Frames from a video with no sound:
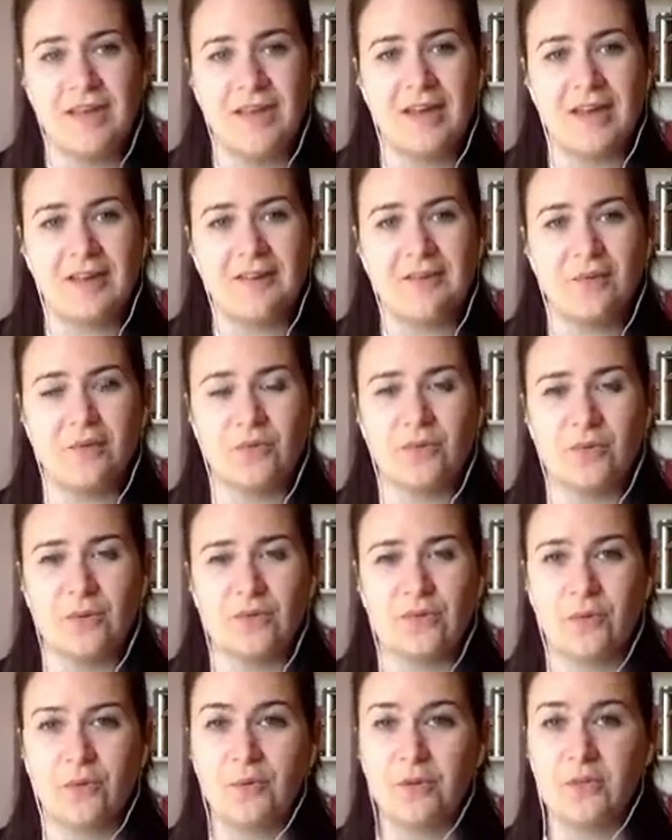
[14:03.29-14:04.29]
And also
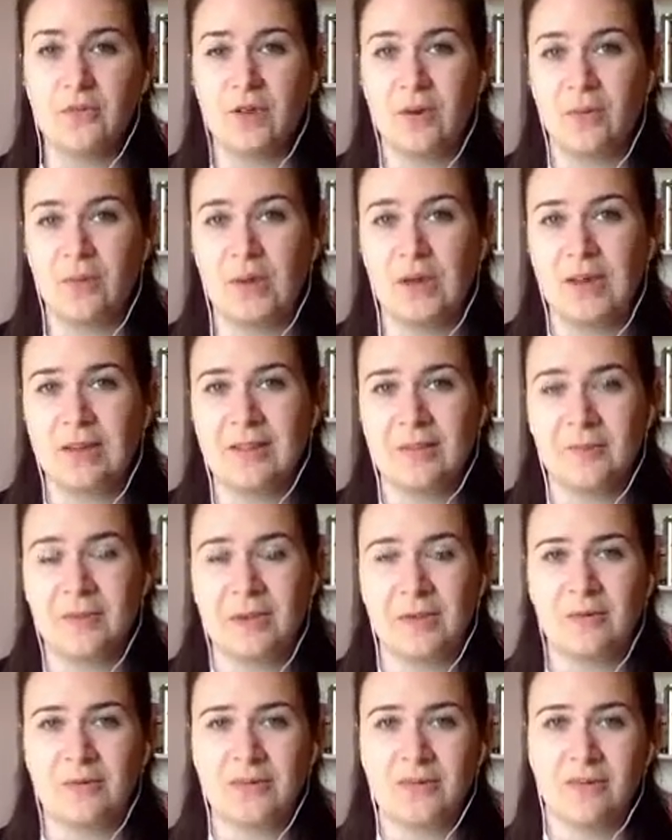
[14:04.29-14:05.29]
if you're moving away, they'll be
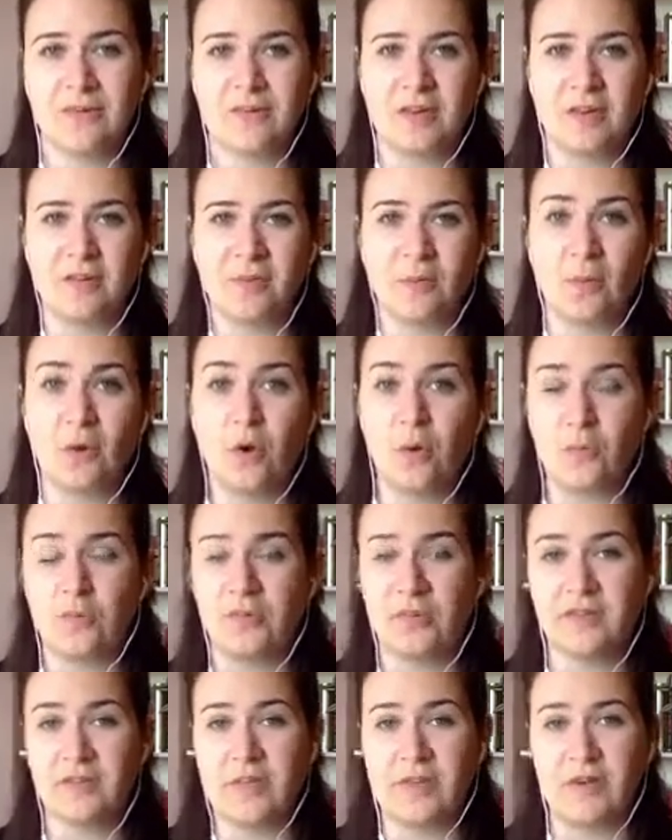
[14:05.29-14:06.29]
able to discuss what
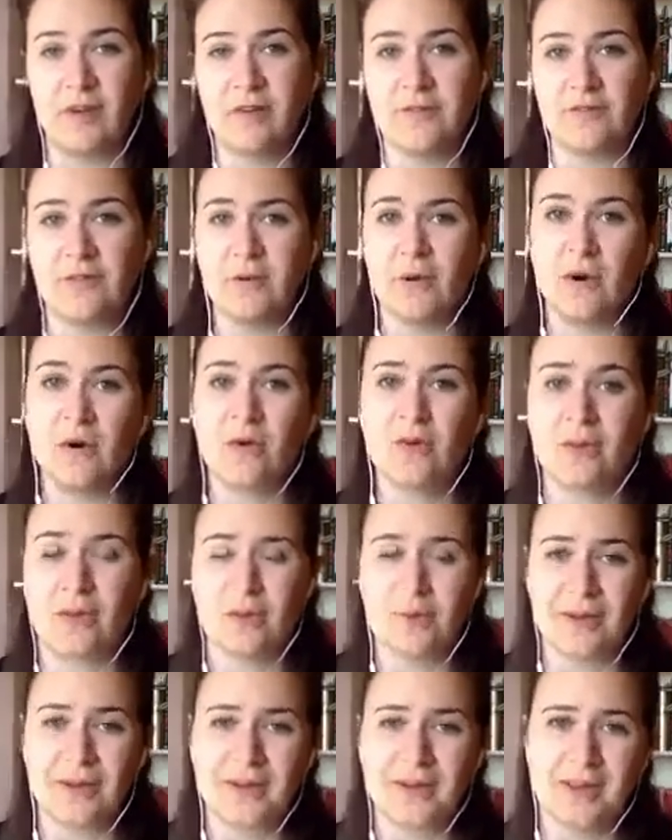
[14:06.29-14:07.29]
options there are for your
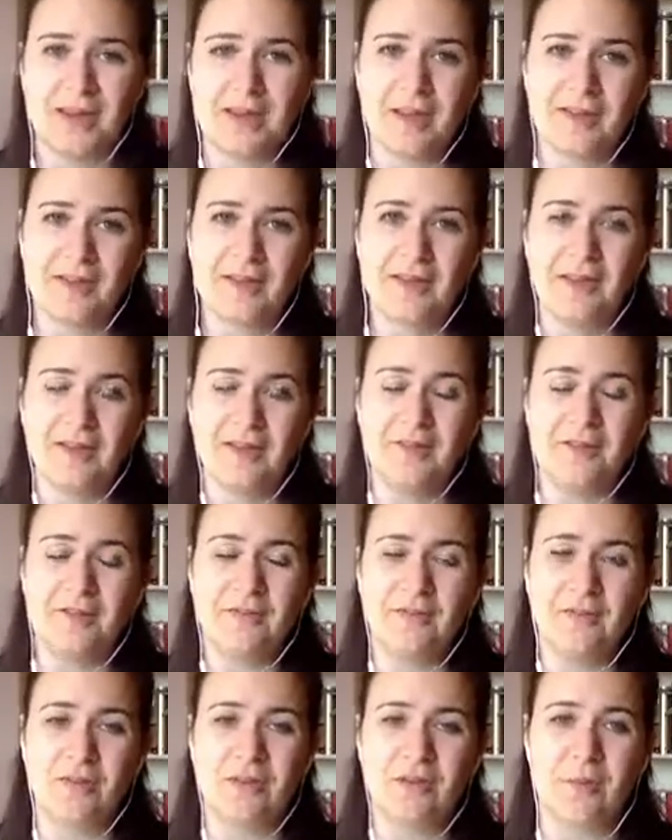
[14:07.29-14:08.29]
ongoing care. So
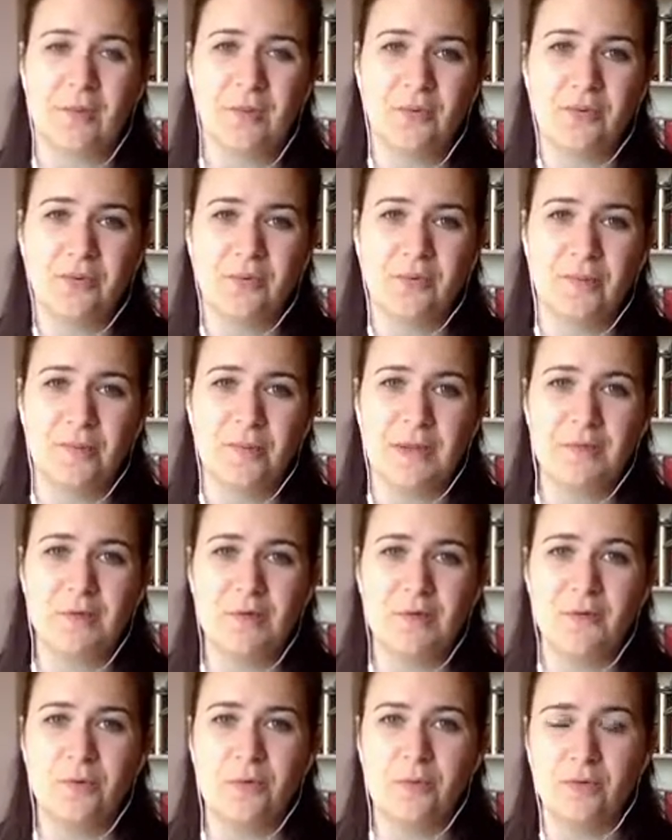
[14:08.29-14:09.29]
for example, some
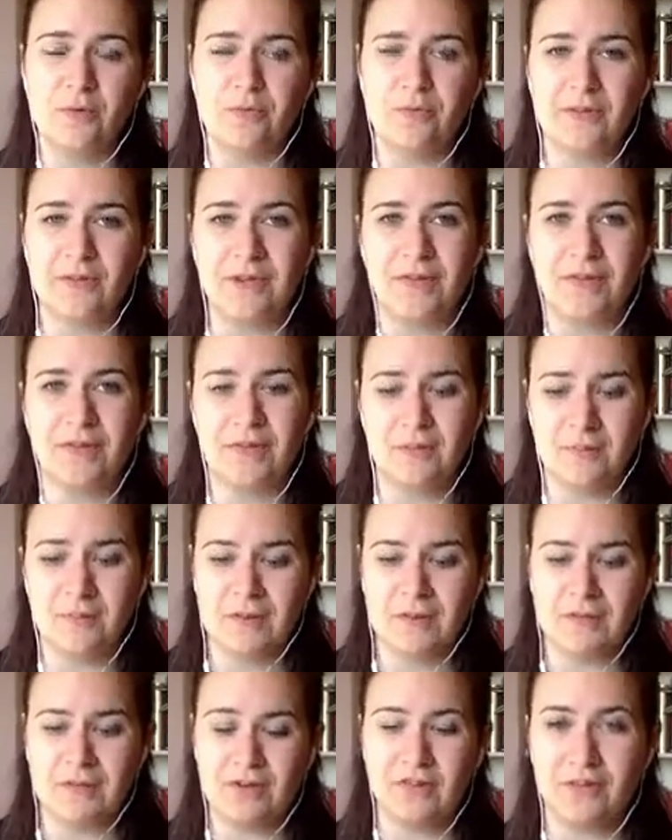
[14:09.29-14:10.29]
people would prefer to
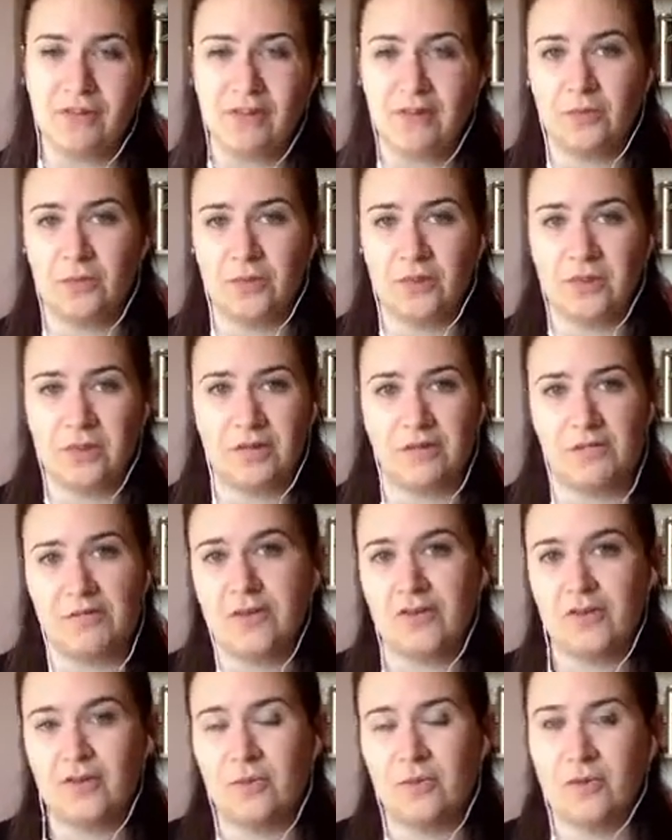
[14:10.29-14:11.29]
be registered with their
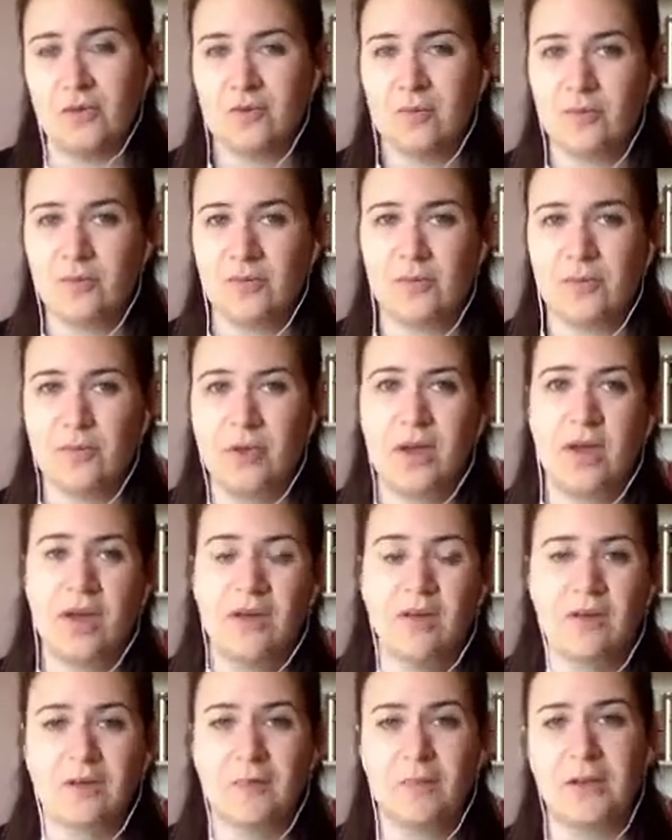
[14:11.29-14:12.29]
original hospital.
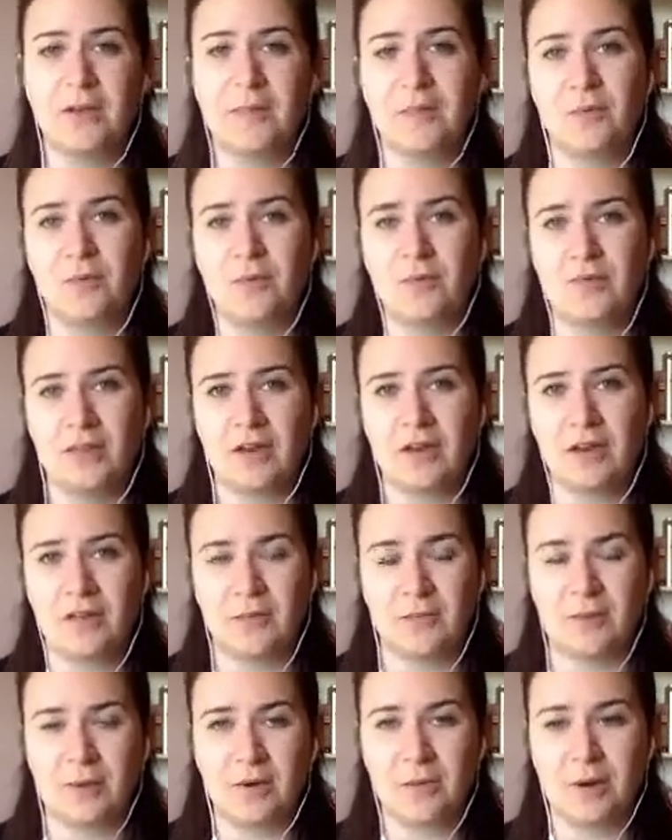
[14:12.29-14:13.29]
Some people, if they're going
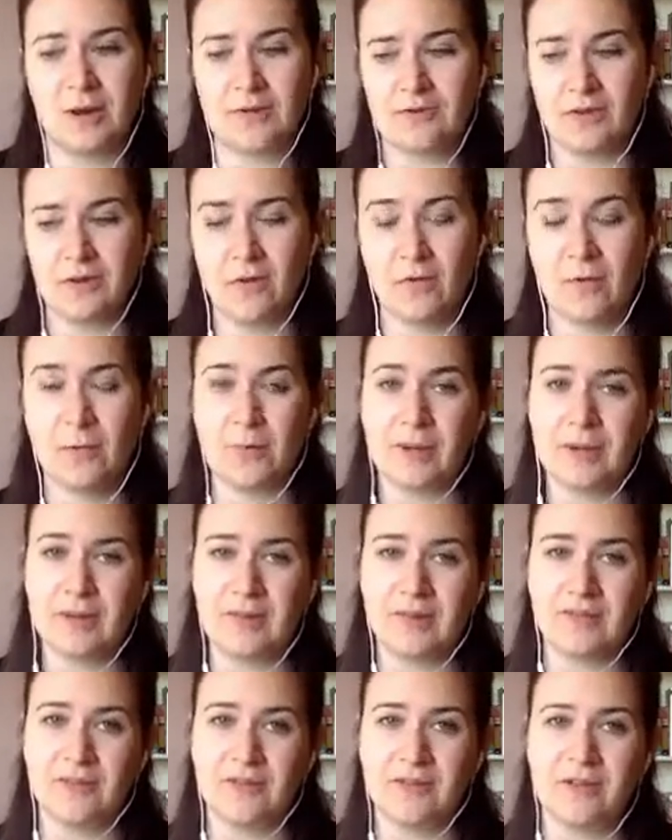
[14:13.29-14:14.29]
to be away for long
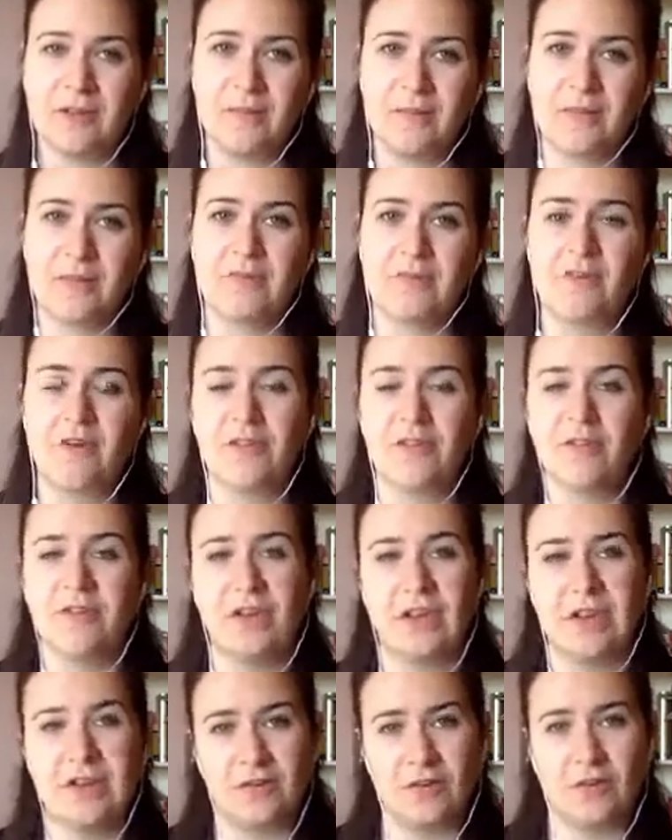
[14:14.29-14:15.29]
periods of time, they'd rather
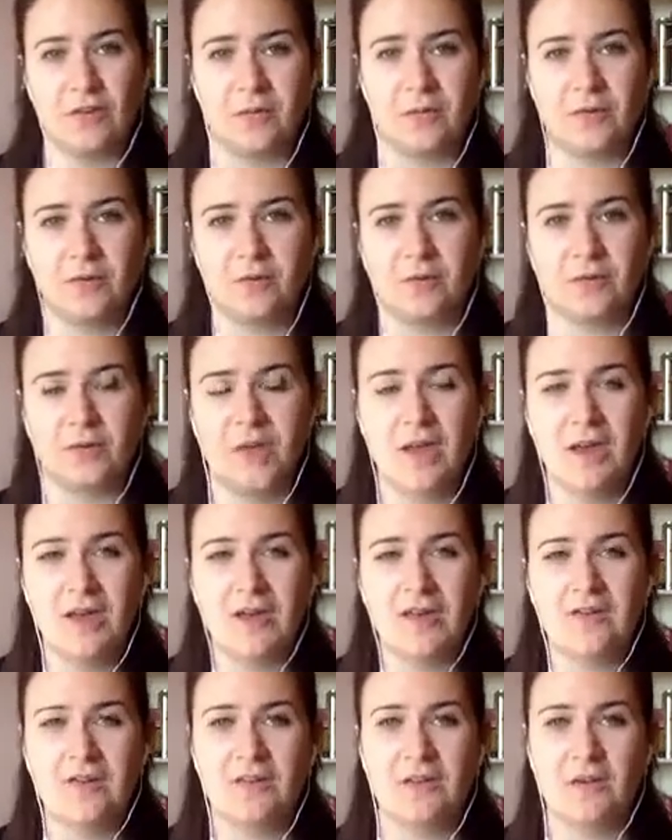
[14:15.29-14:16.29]
change hospitals.
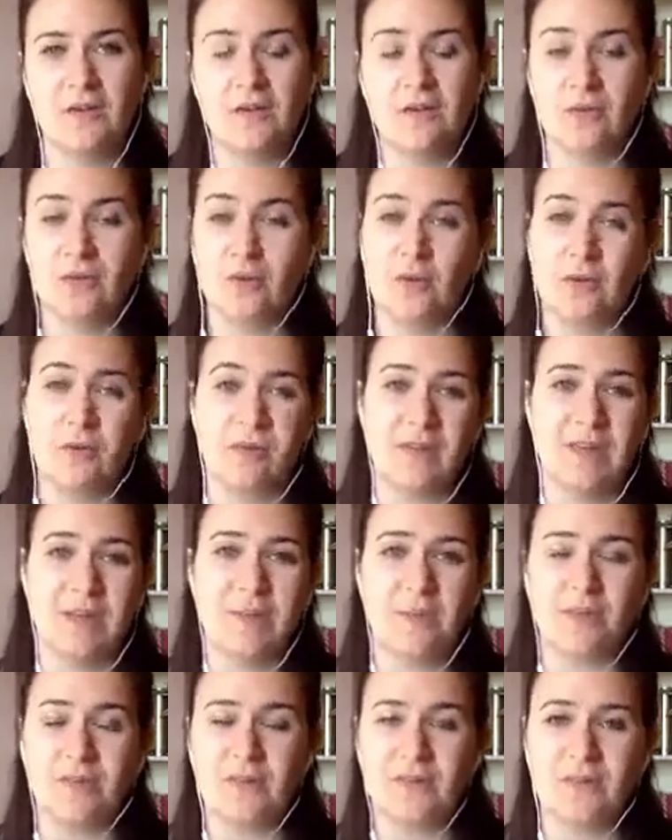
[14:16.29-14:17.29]
So your doctor's
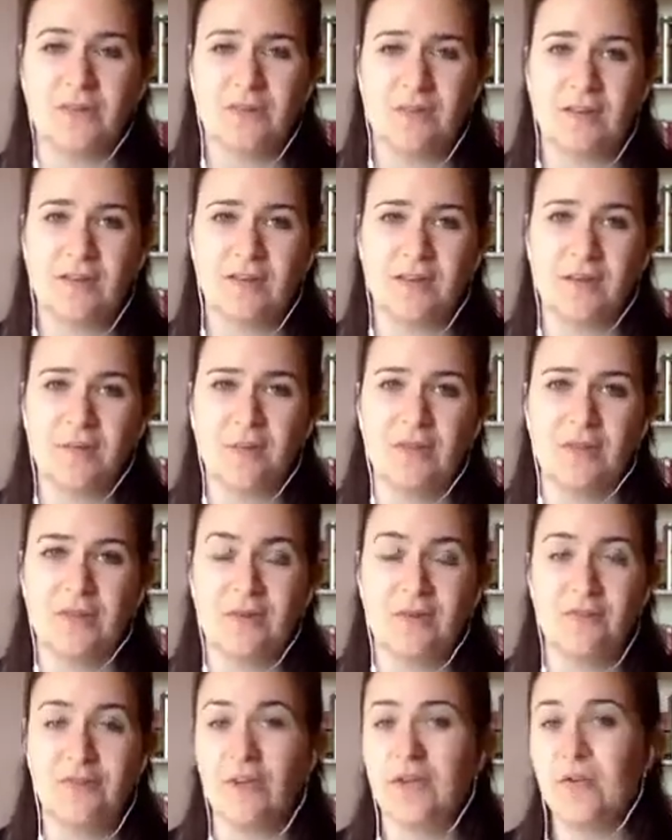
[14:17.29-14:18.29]
able to discuss that with you
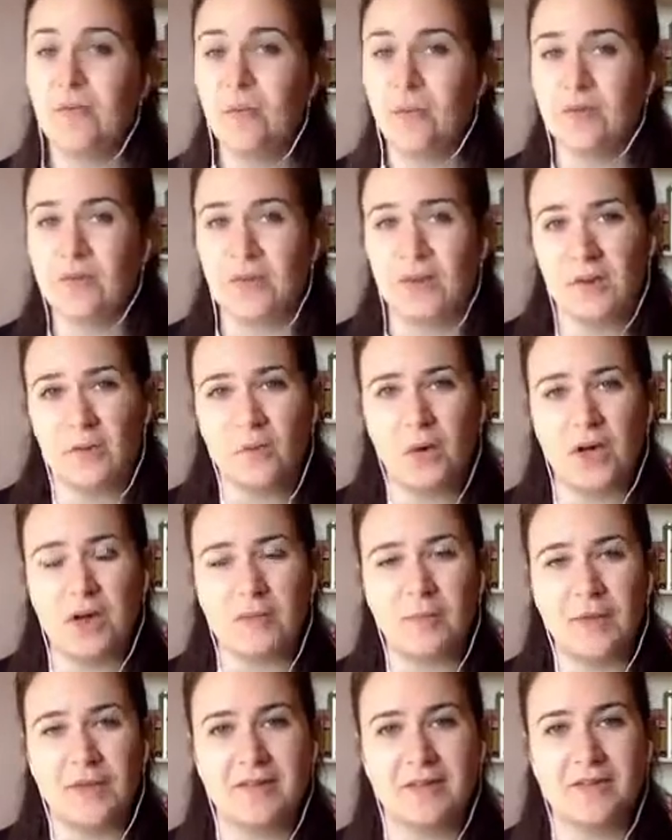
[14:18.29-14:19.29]
and find what's going to work
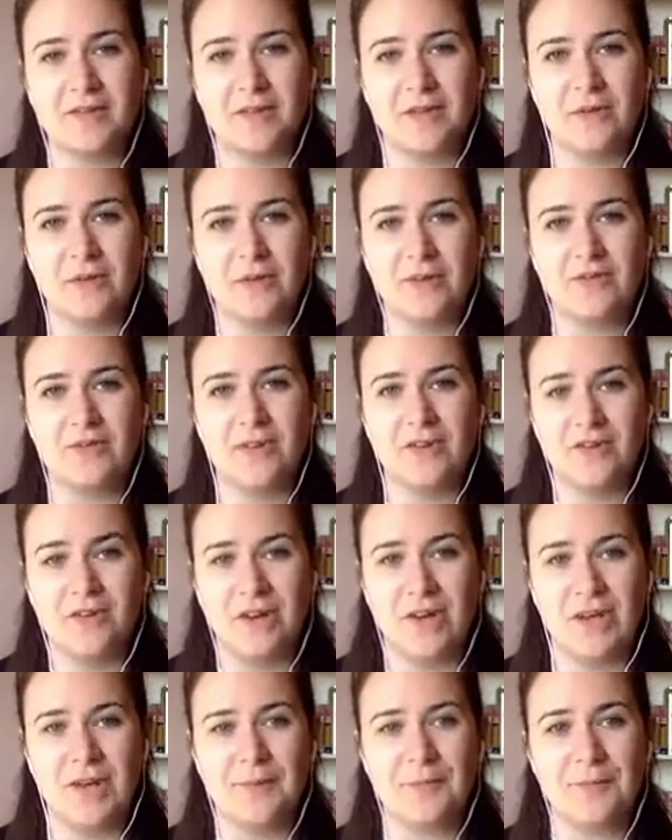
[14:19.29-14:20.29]
best for you
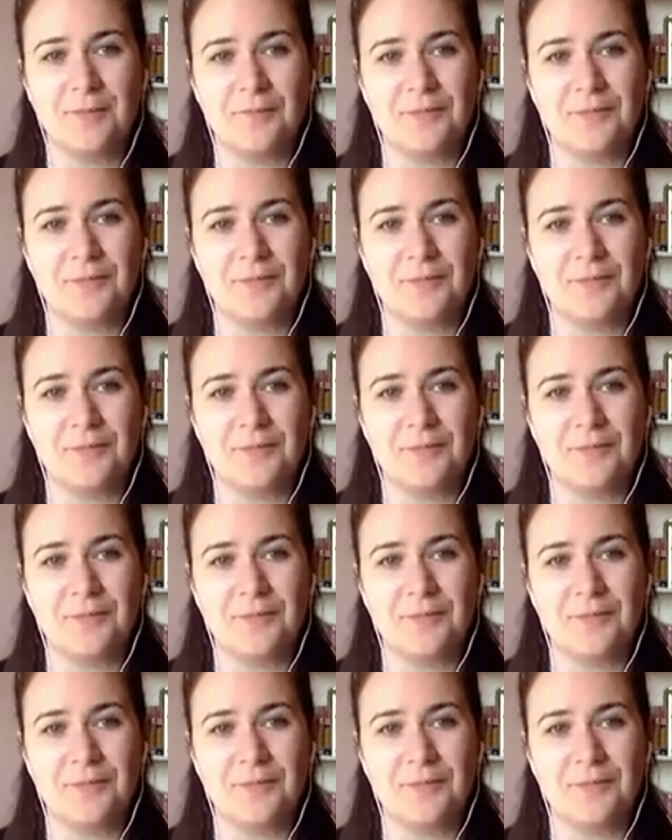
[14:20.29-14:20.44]
individually.